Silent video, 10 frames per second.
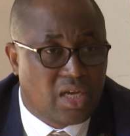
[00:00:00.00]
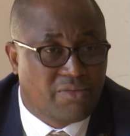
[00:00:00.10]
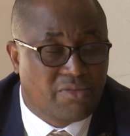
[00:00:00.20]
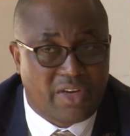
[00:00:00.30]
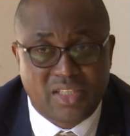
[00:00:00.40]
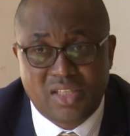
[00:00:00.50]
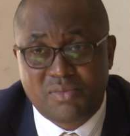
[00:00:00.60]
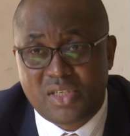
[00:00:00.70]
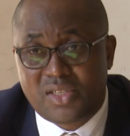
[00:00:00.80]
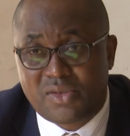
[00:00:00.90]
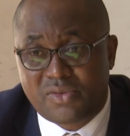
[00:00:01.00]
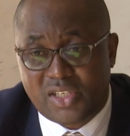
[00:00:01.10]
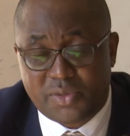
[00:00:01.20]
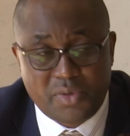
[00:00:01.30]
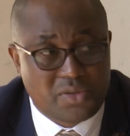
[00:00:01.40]
I've invited the Ministry of
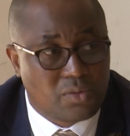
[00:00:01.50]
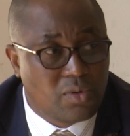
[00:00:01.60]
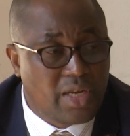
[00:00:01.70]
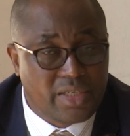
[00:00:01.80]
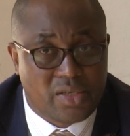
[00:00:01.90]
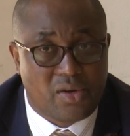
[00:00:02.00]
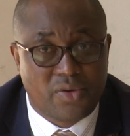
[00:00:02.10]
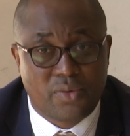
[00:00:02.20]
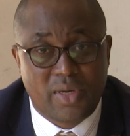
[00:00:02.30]
Transport, who later on